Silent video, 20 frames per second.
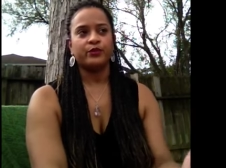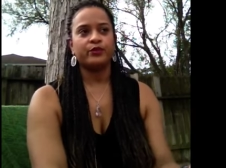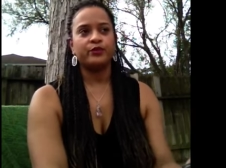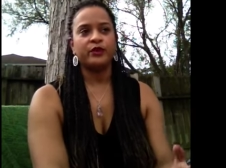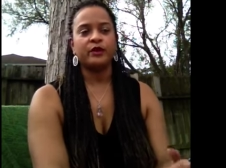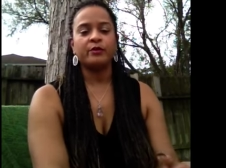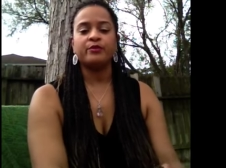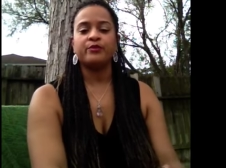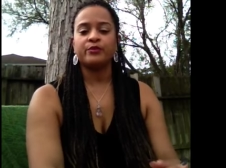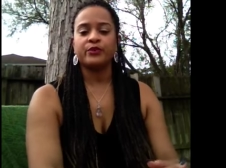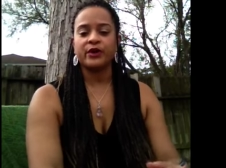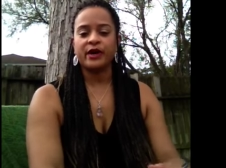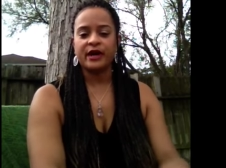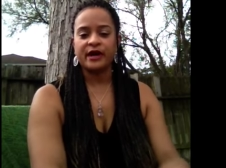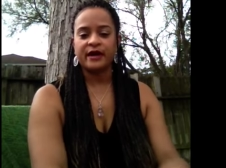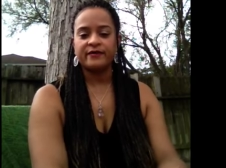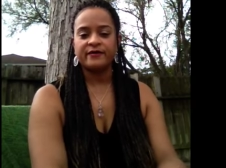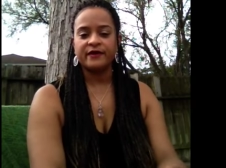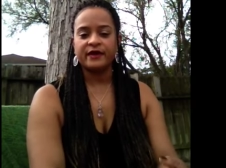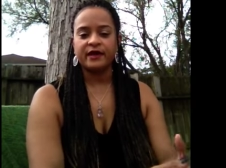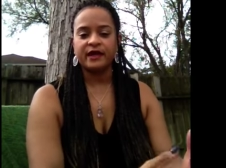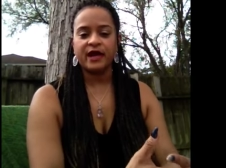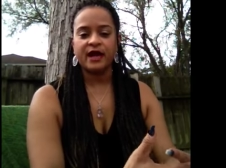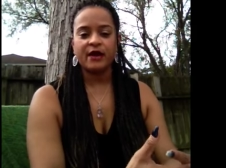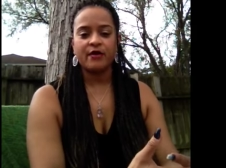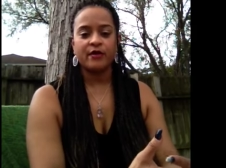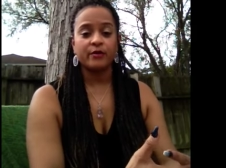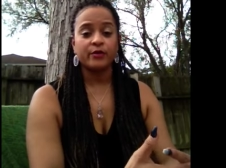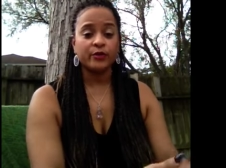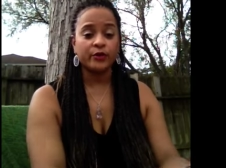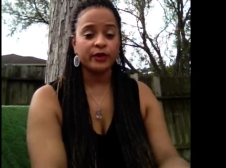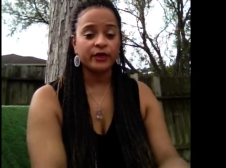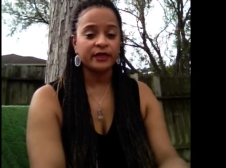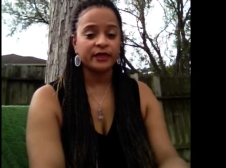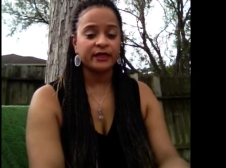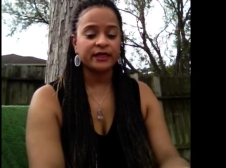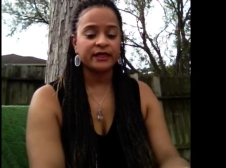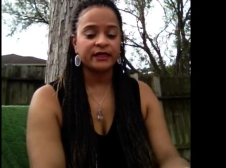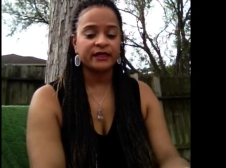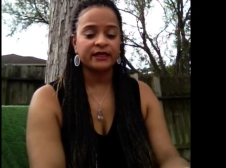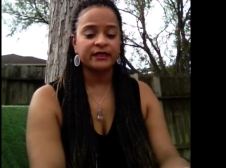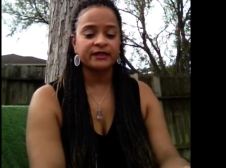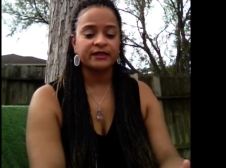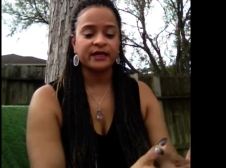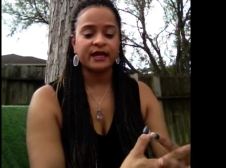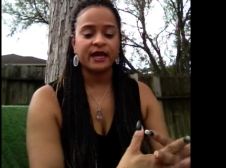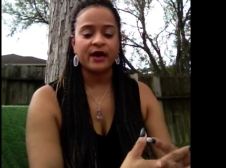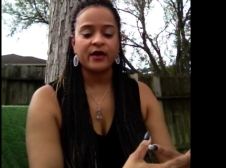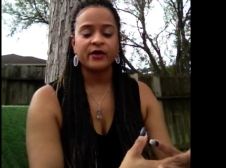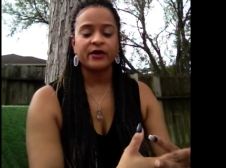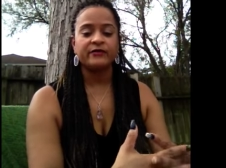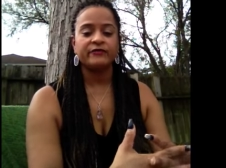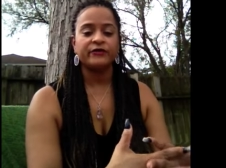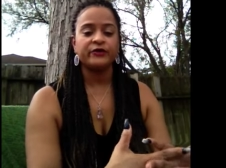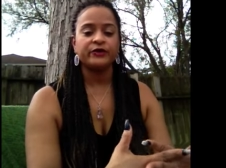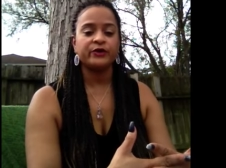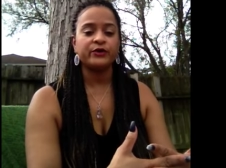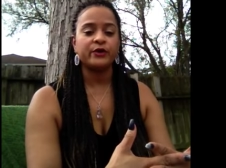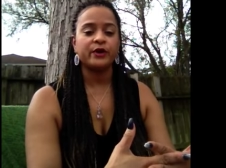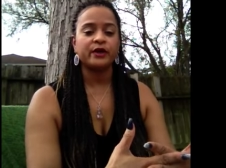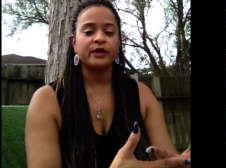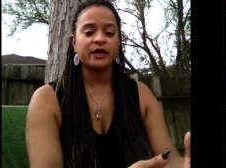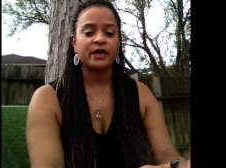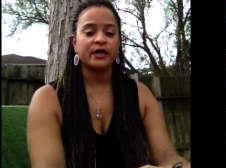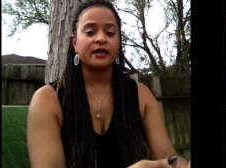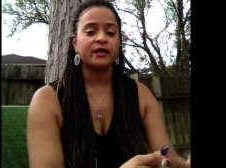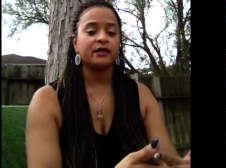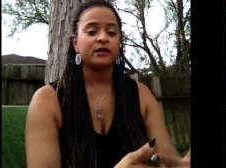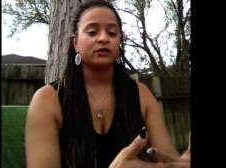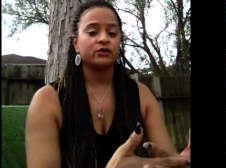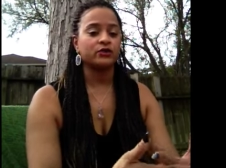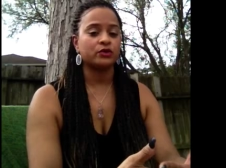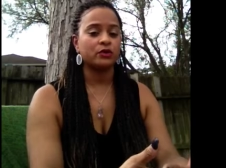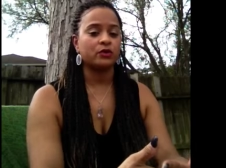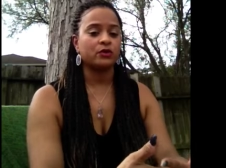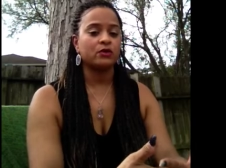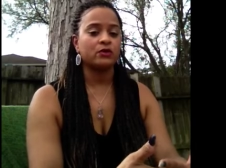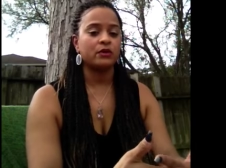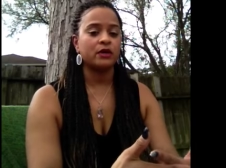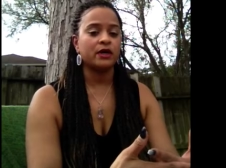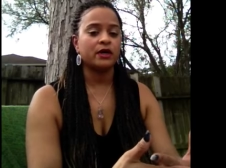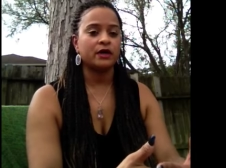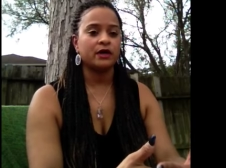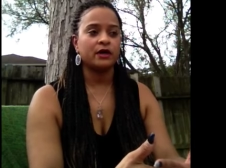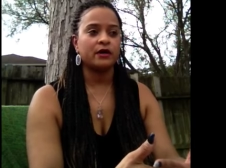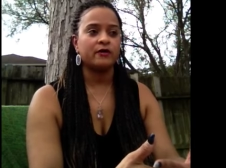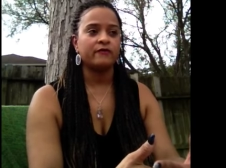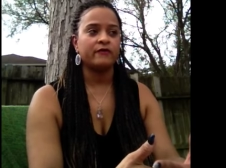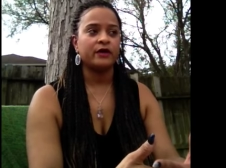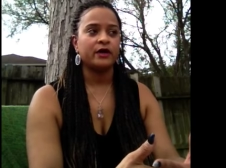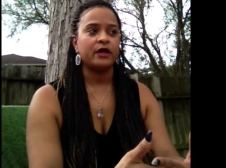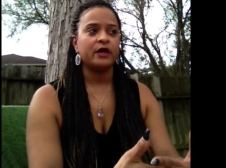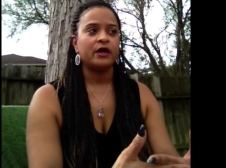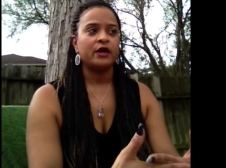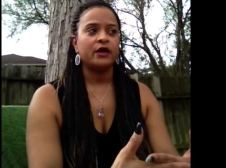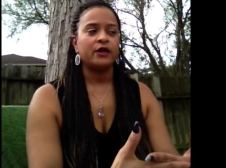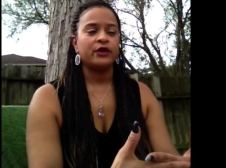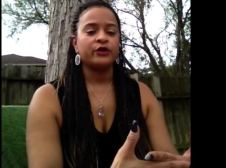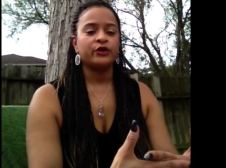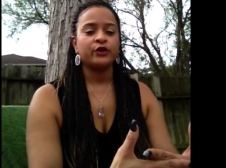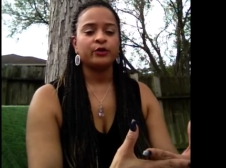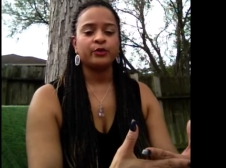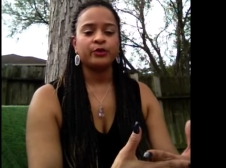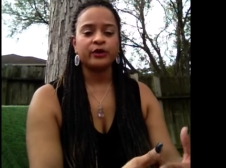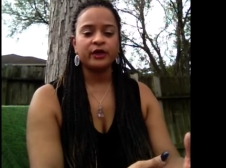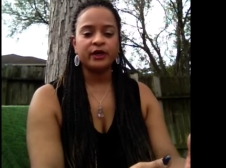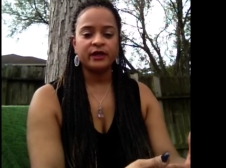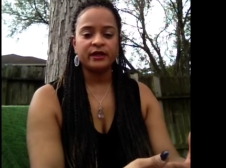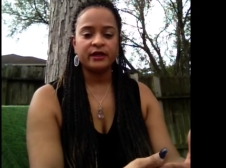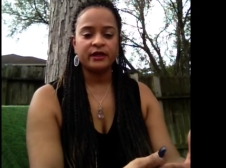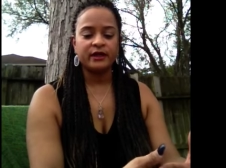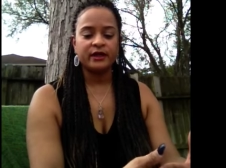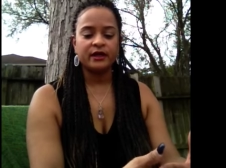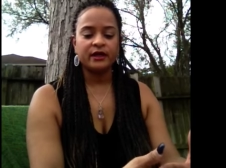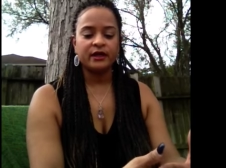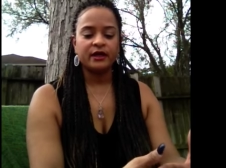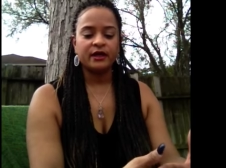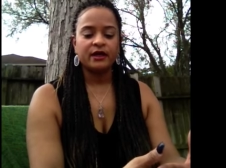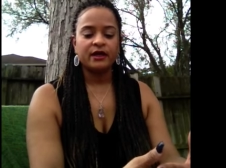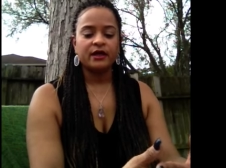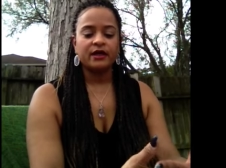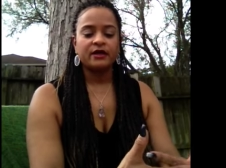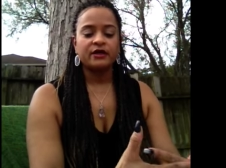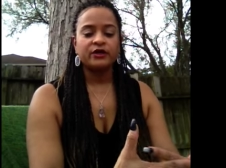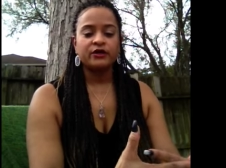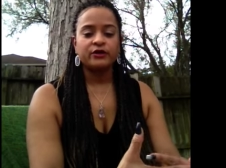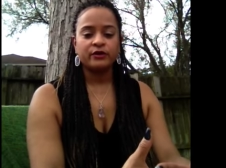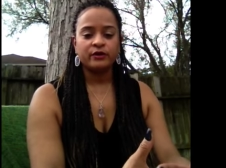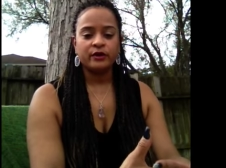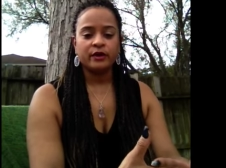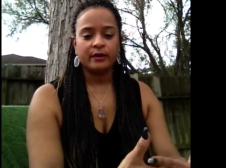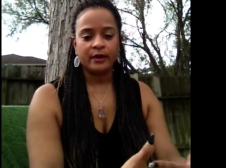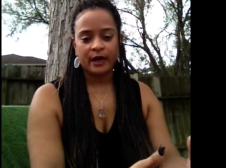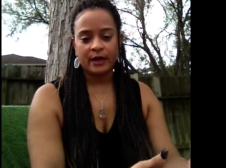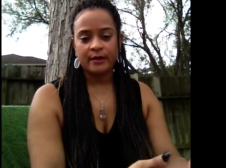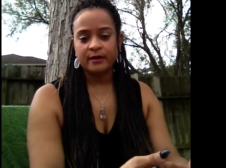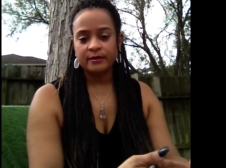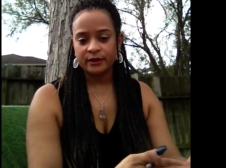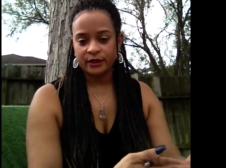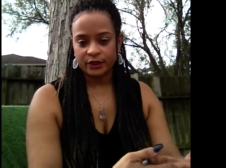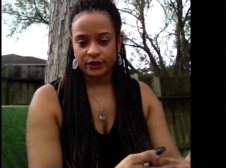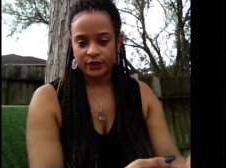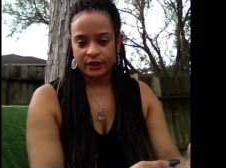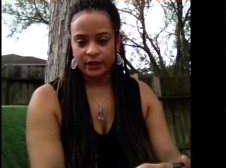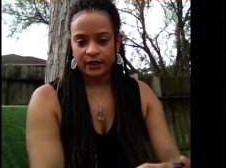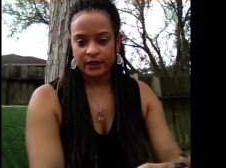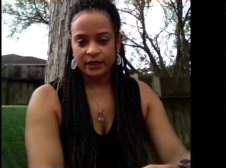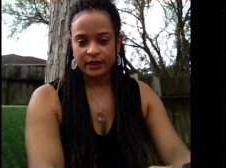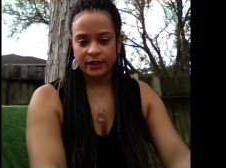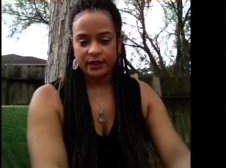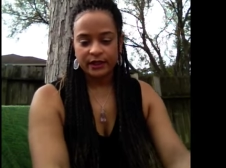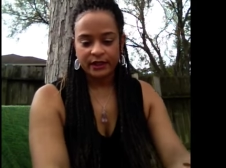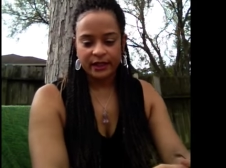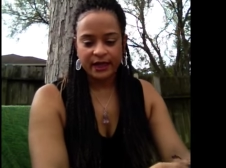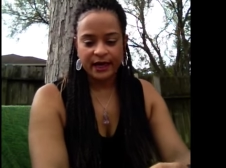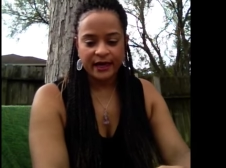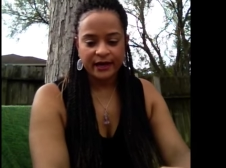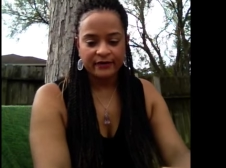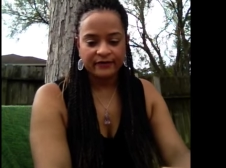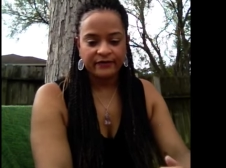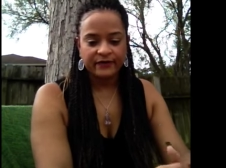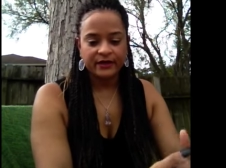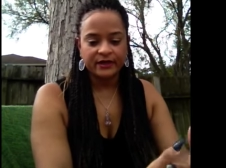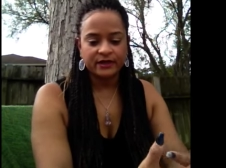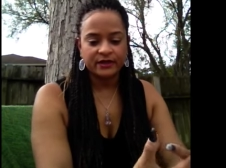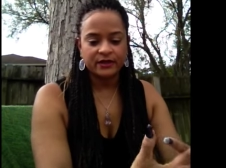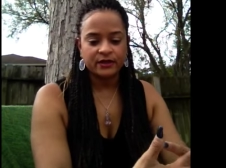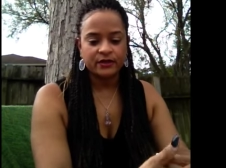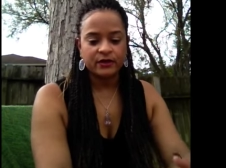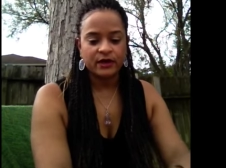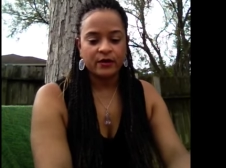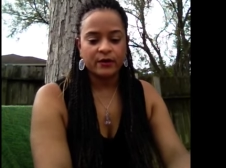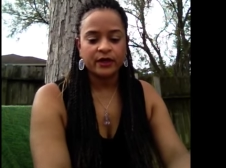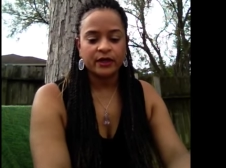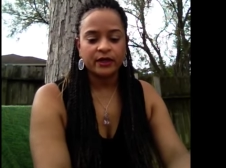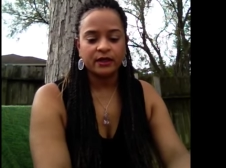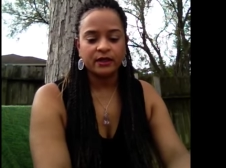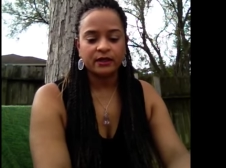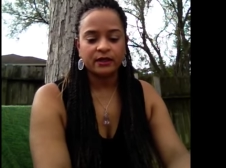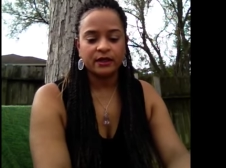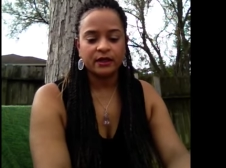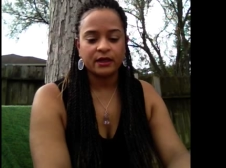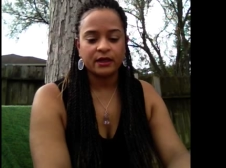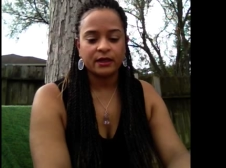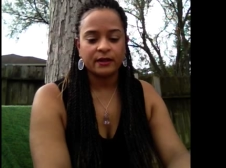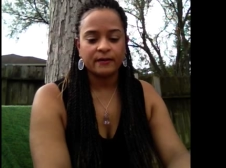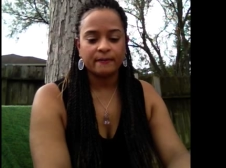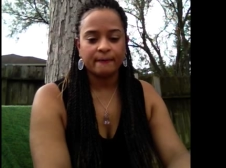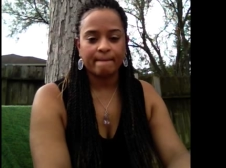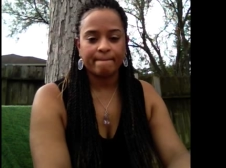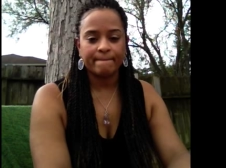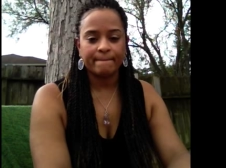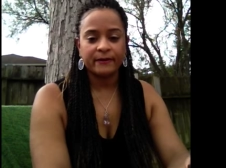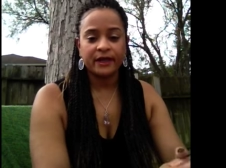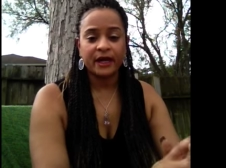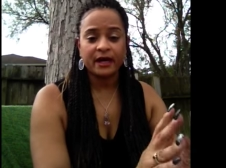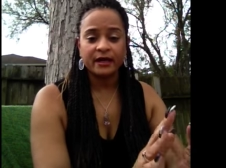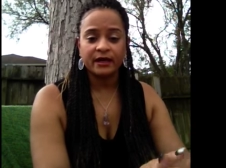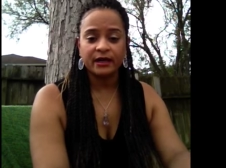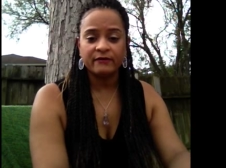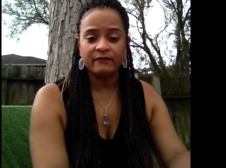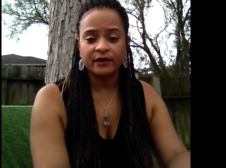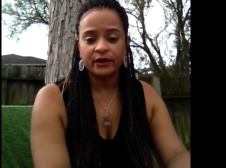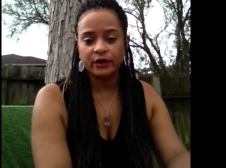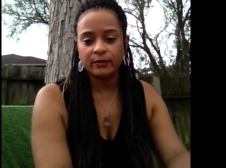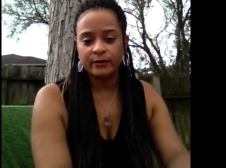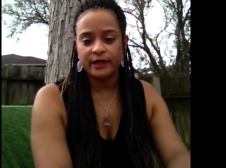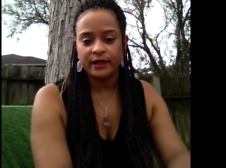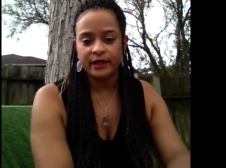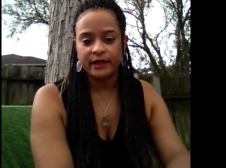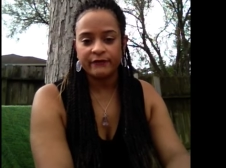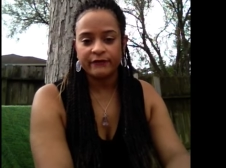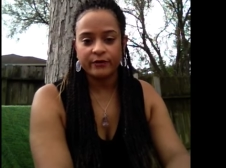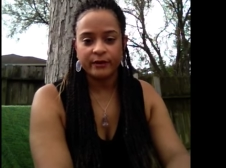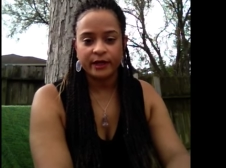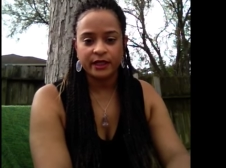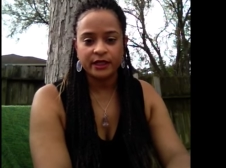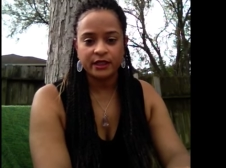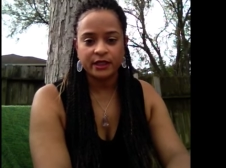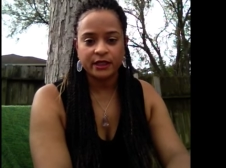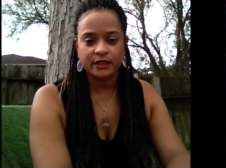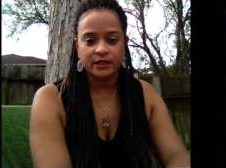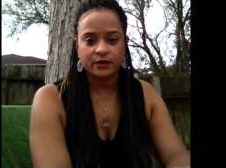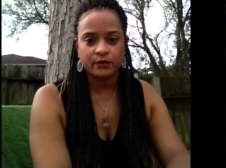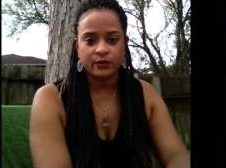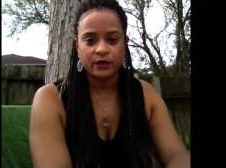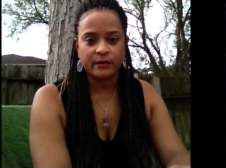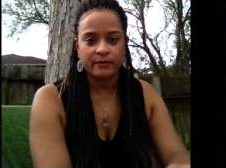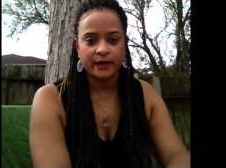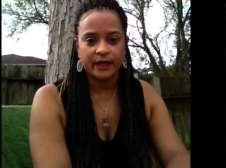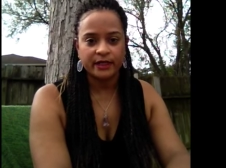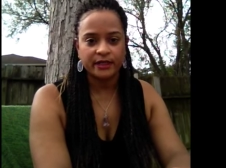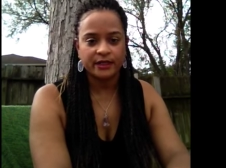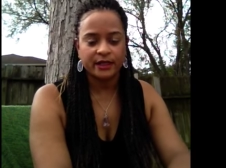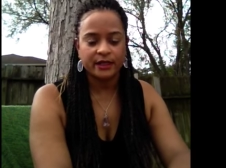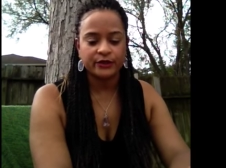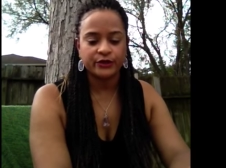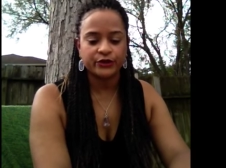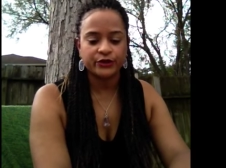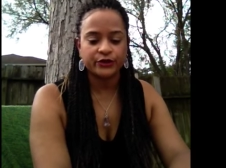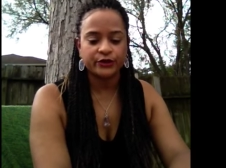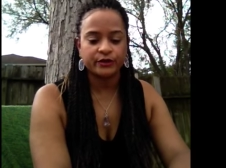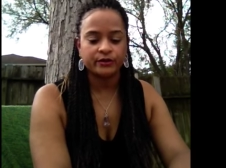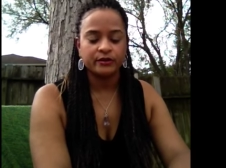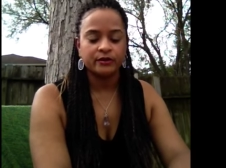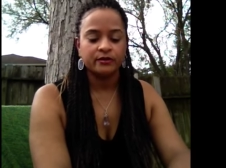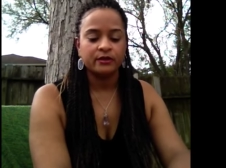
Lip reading: the breath and how important it is, and how if you are not in control of your breathing, you are probably struggling in life. And so I want to kind of give a little bit of information as to what makes that true.